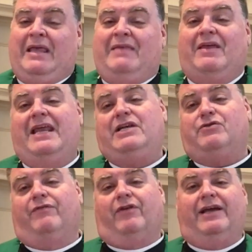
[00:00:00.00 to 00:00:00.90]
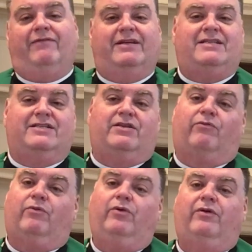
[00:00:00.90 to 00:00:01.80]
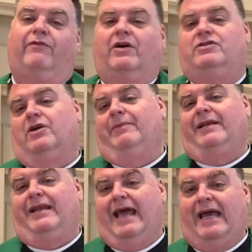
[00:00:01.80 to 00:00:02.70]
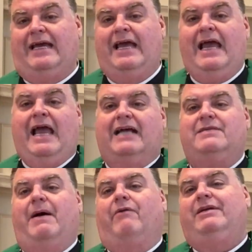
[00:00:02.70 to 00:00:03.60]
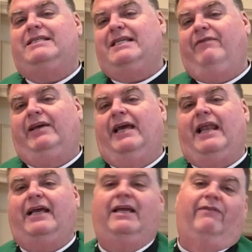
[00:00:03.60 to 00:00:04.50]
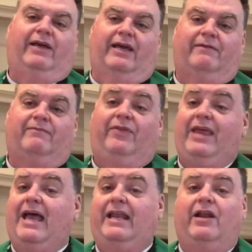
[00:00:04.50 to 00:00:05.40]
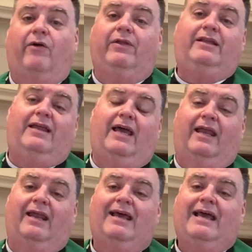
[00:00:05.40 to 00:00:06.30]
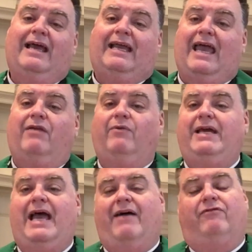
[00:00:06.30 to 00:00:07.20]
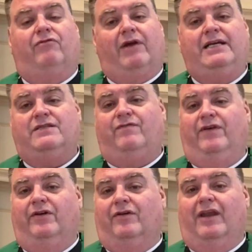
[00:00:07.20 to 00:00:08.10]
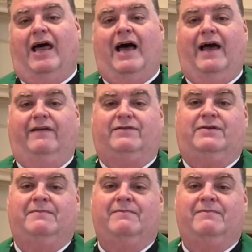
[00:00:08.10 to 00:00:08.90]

The nature of forgiveness is the root of our sermon today. It's about receiving it and giving it. Then and only then can we have grace filled lives.